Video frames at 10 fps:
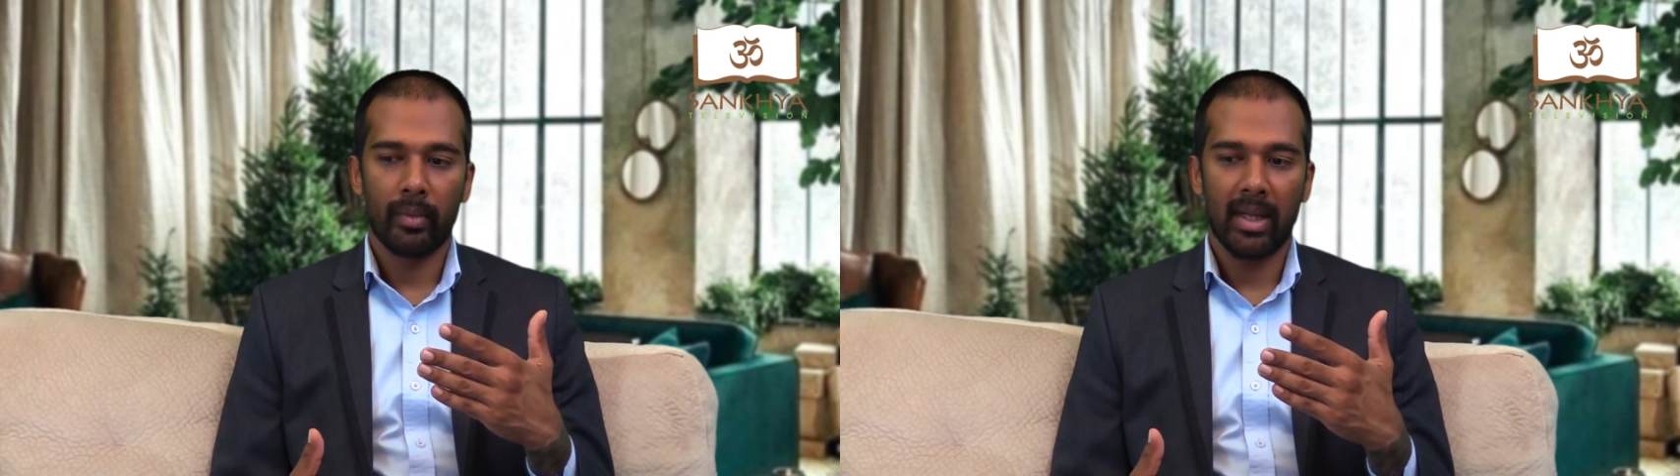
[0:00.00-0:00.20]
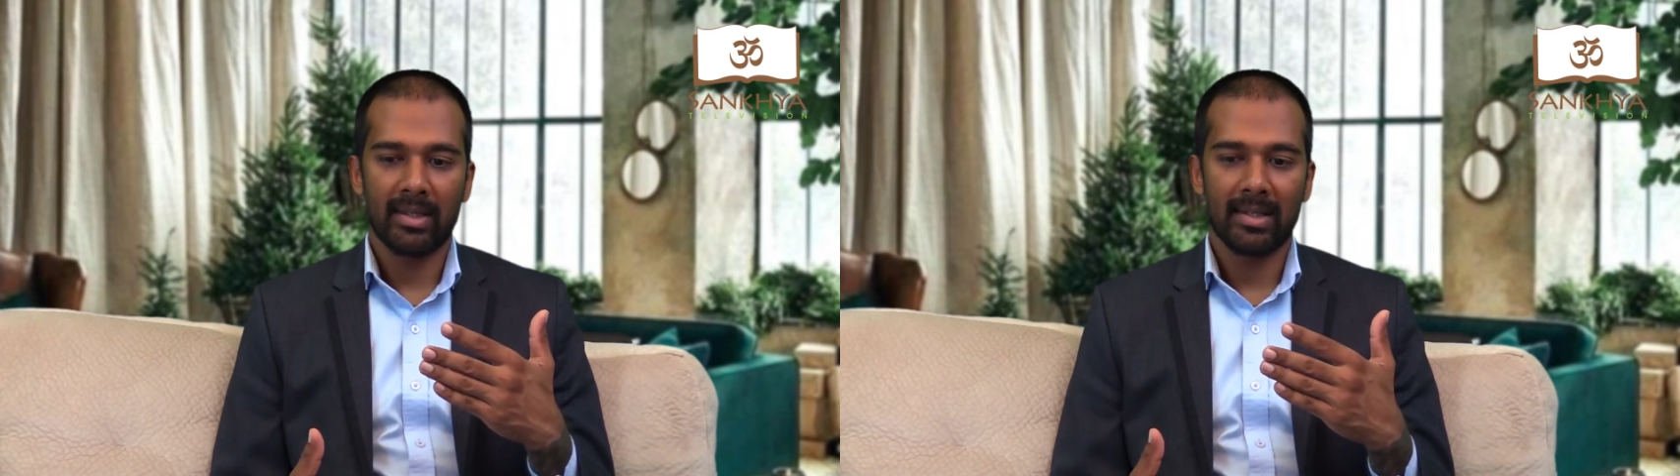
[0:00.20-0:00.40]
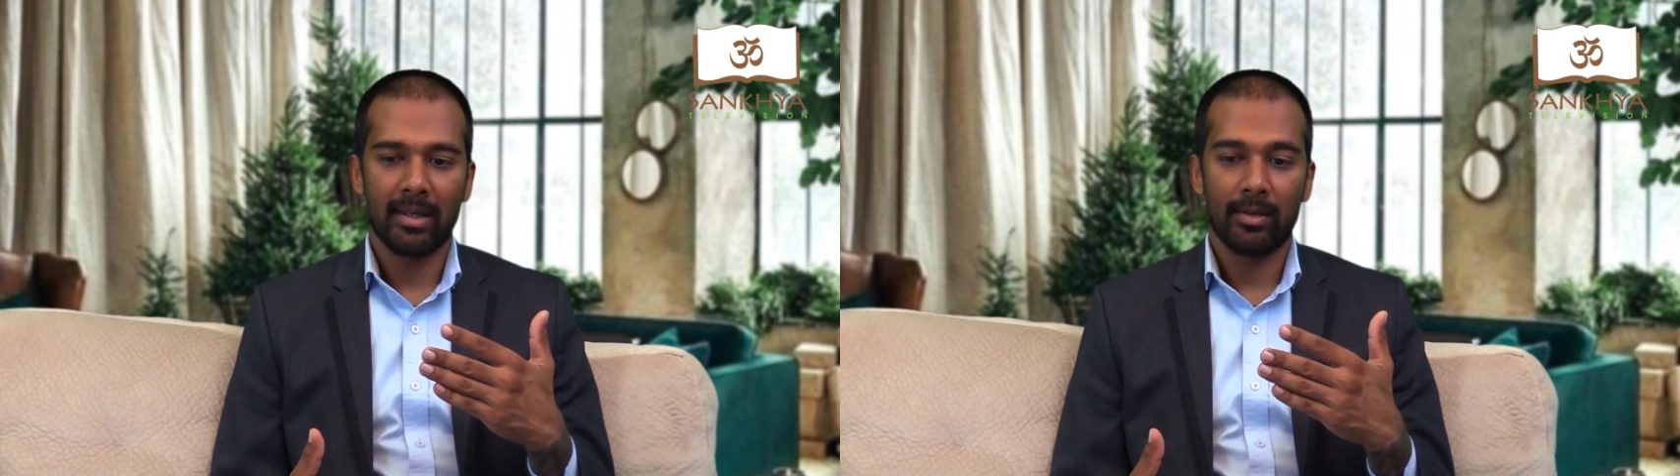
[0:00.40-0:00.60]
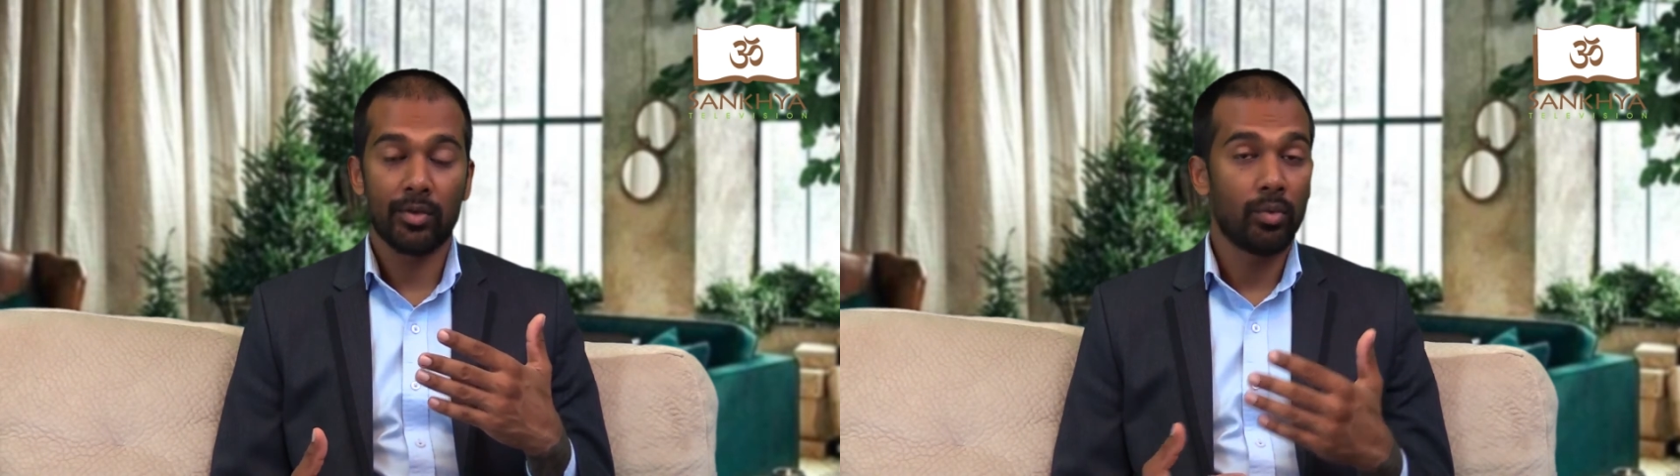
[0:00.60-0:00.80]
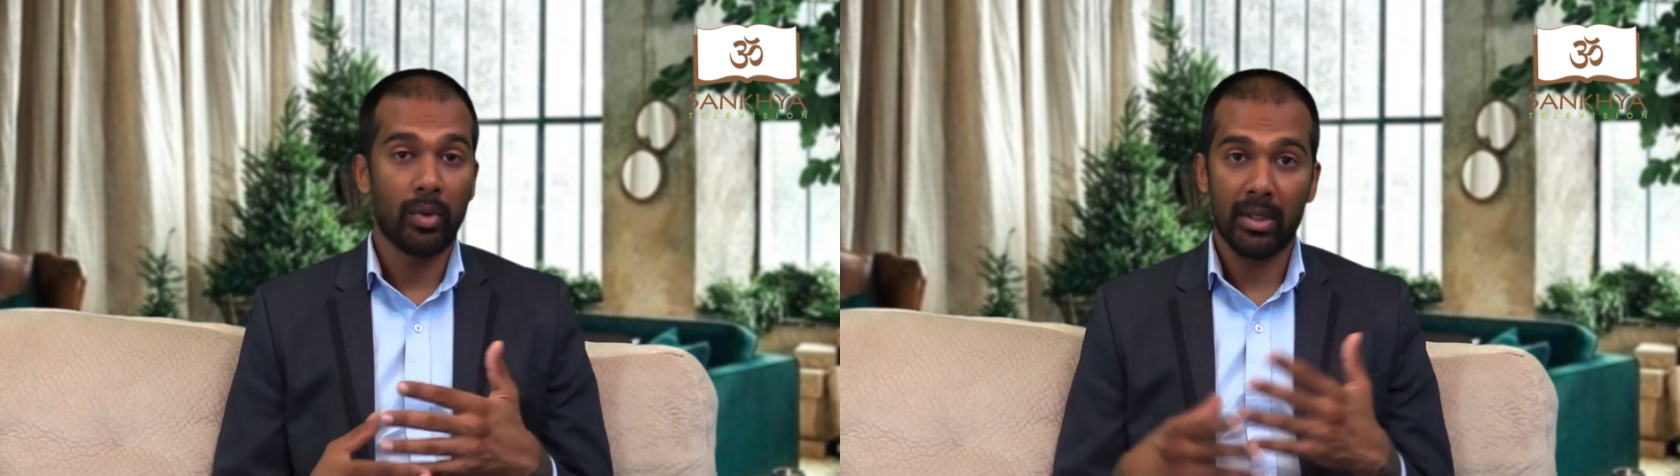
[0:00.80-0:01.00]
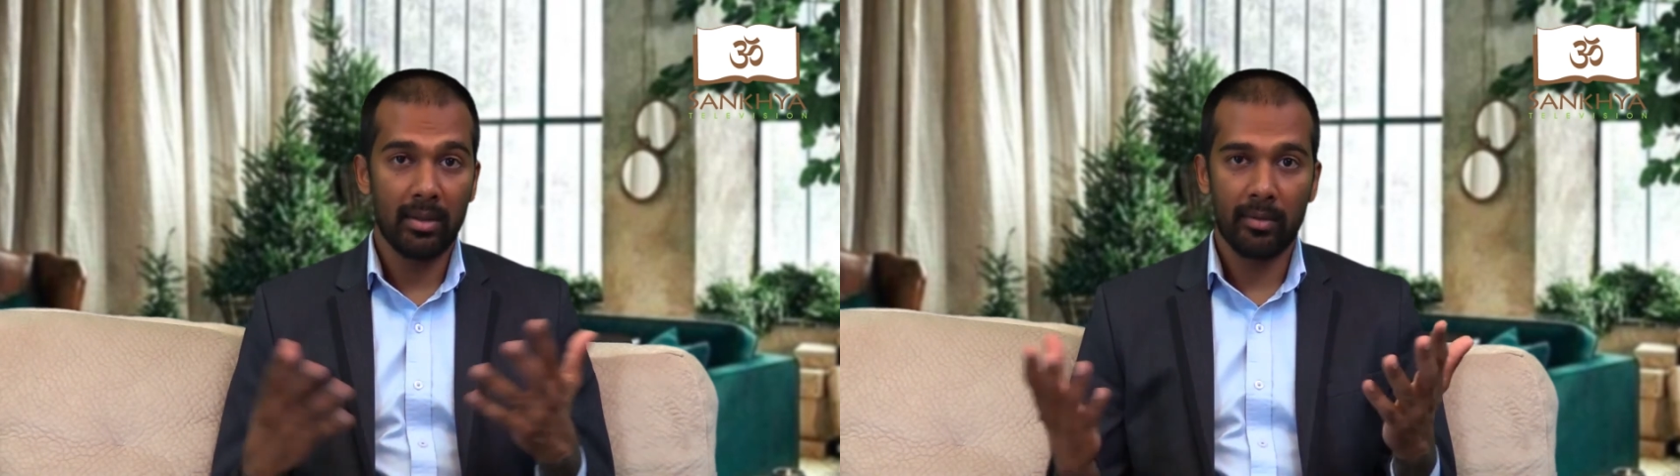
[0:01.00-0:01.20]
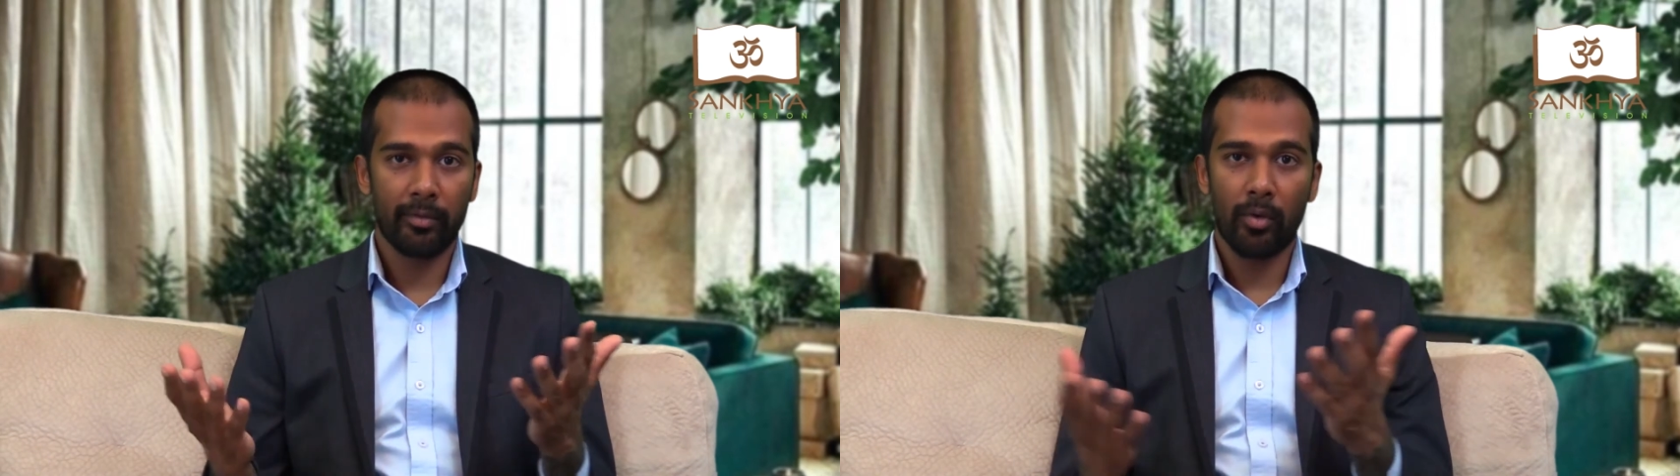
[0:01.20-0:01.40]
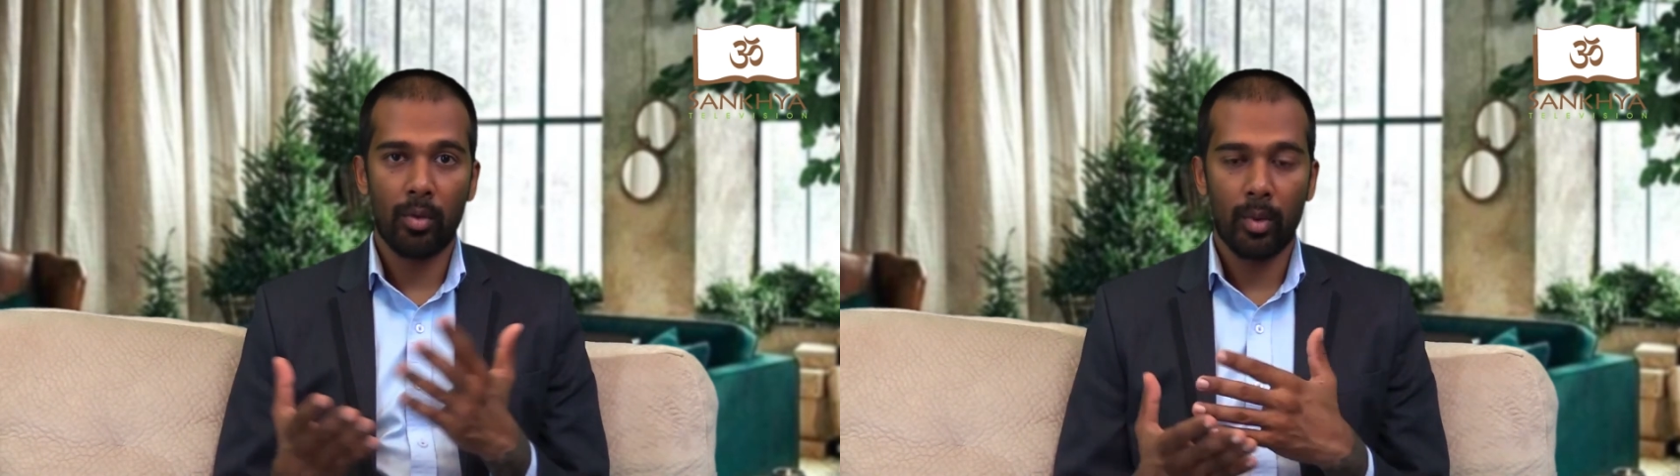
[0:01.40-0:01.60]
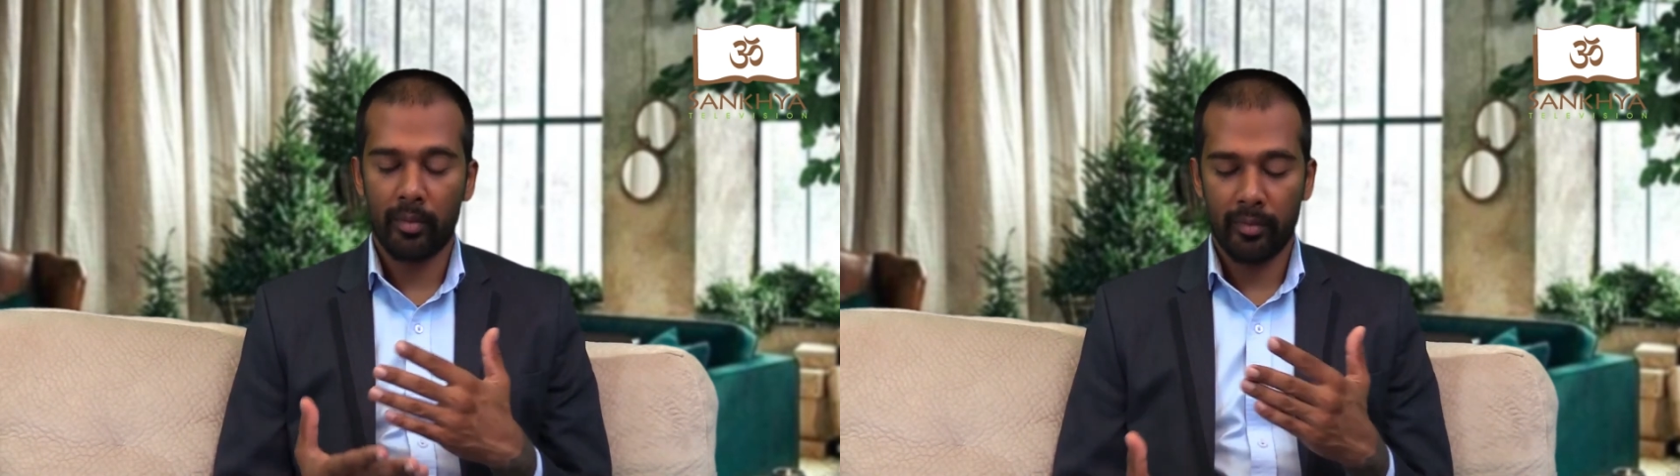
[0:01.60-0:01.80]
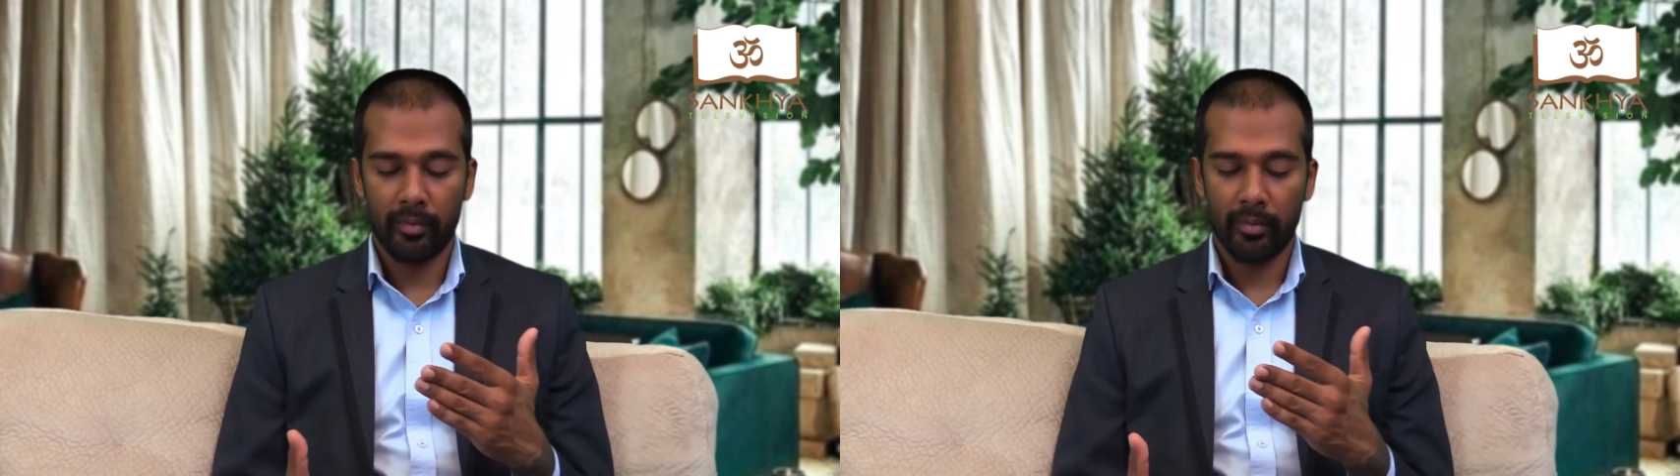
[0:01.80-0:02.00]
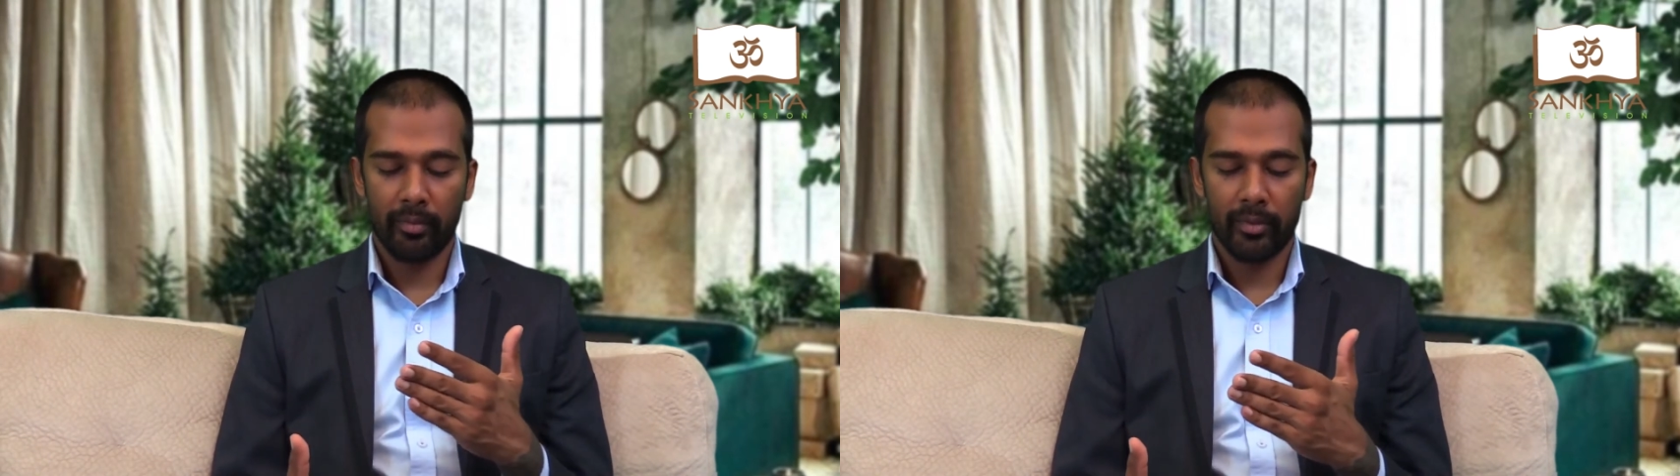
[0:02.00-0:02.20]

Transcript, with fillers: let's say, through any form of